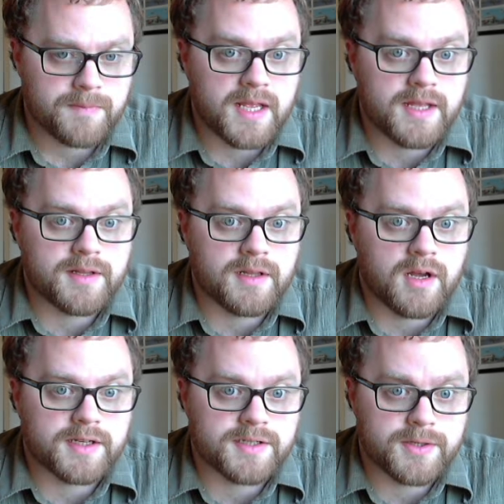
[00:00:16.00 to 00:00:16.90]
in the
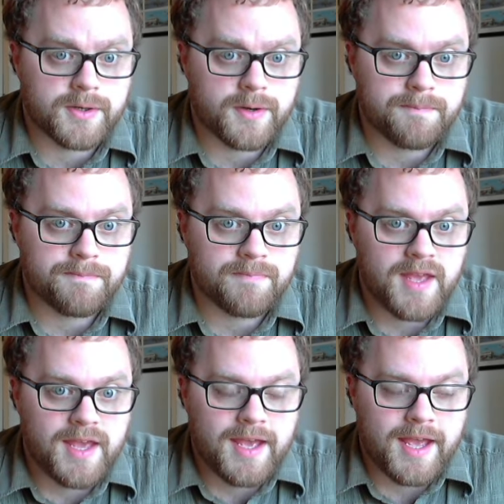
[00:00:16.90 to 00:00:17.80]
longest term.
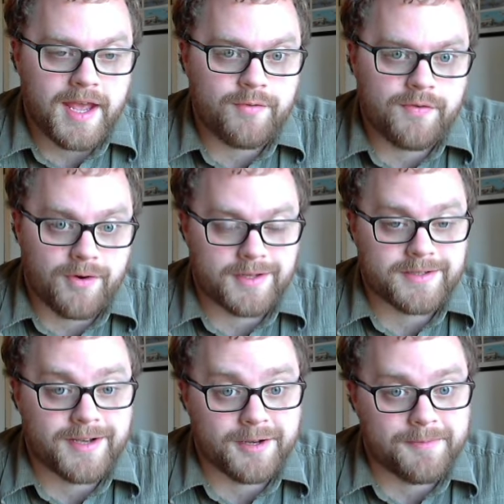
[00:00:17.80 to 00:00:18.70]
And we've already
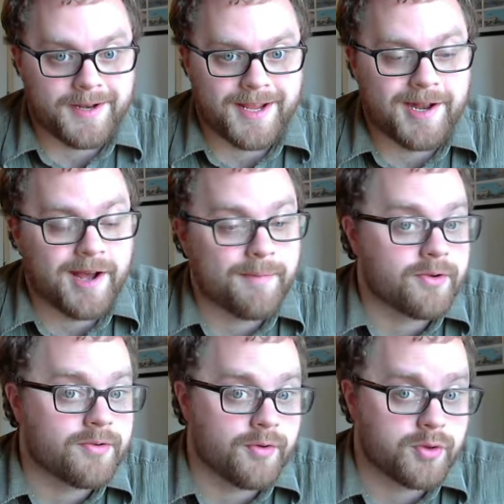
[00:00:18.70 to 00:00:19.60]
talked about economic
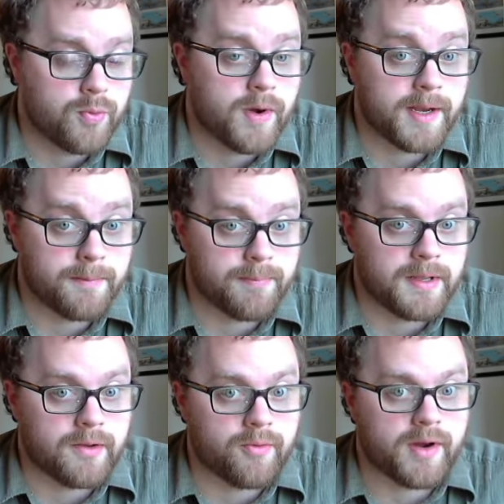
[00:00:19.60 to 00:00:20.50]
growth quite a
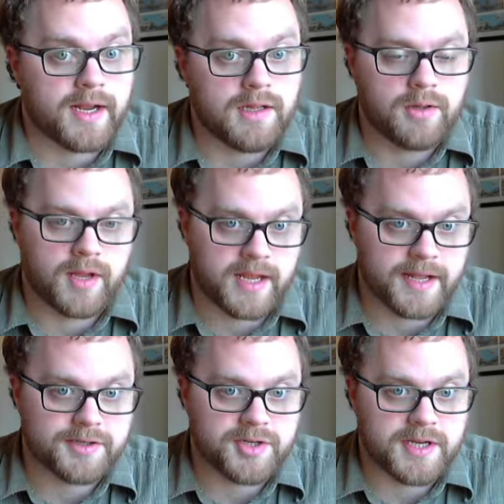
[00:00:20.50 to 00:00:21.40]
bit, right? Looking
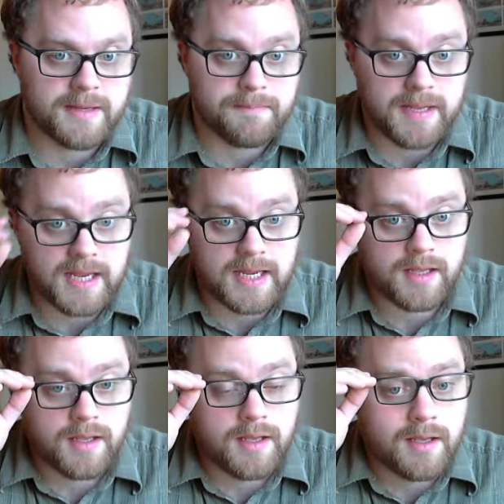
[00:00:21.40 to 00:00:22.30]
at GDP
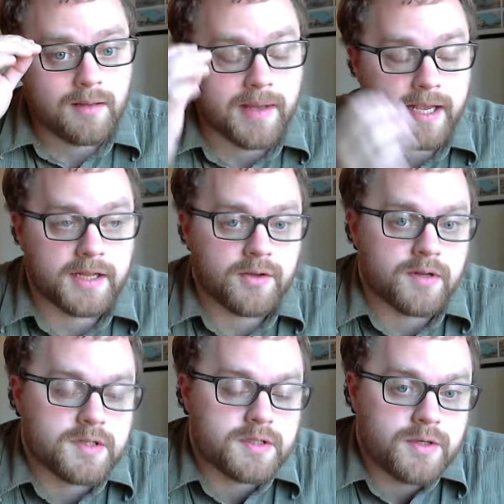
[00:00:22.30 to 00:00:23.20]
back in
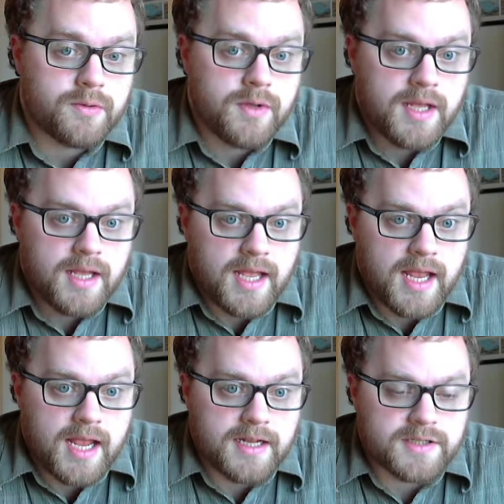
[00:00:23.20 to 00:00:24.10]
Unit 2
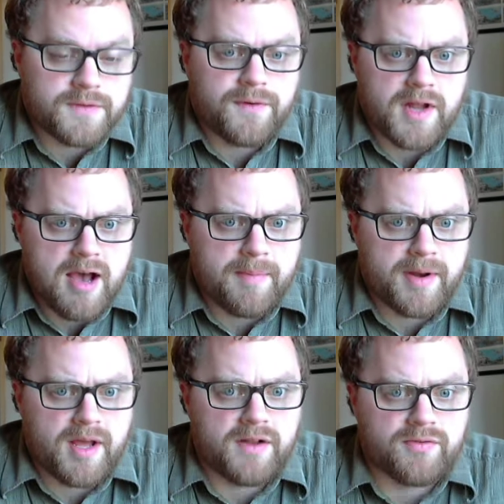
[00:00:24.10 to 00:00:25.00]
and its
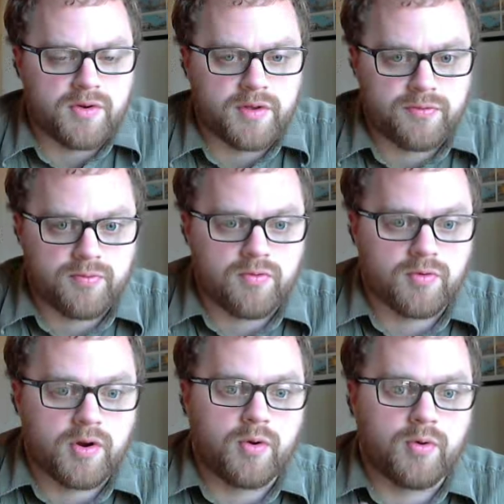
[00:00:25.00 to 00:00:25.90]
phenomenon of going through
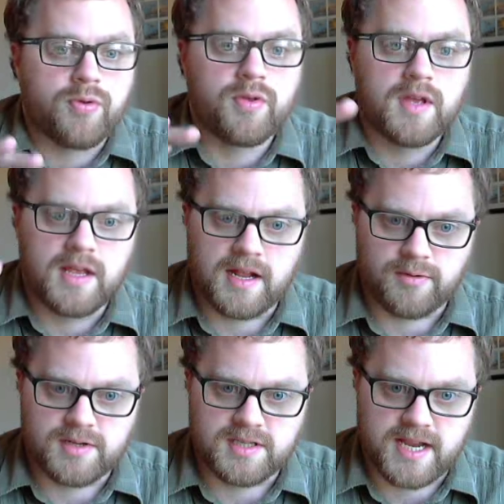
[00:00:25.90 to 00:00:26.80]
growth and
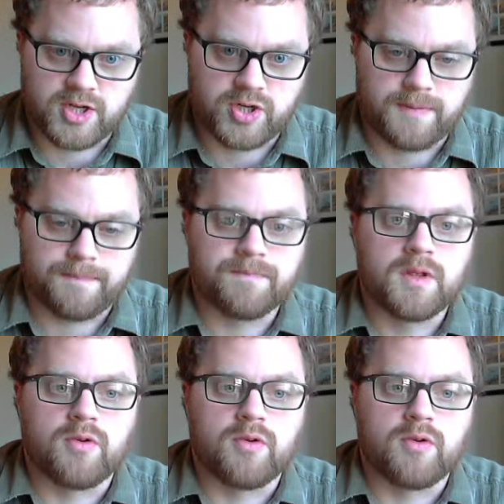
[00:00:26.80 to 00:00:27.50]
recession,